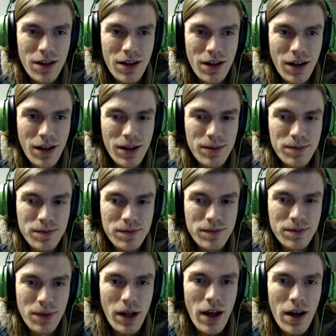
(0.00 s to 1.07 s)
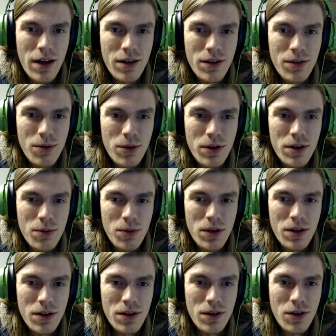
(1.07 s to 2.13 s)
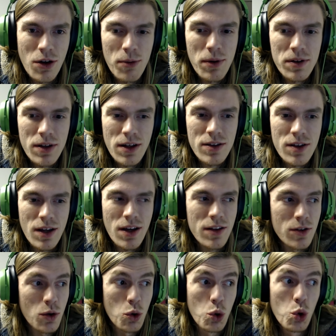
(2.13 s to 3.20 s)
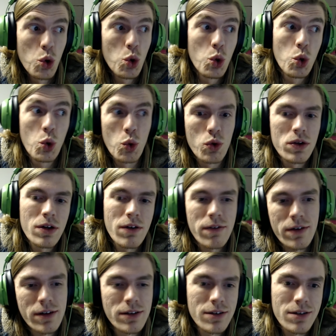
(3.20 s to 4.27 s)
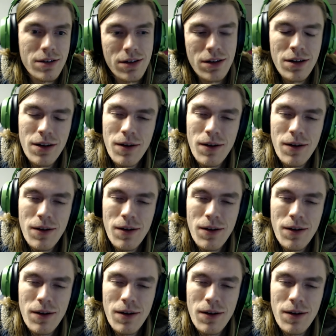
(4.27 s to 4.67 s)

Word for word: But yeah, we're going to win a Cobalt SS. Ooh, so fancy.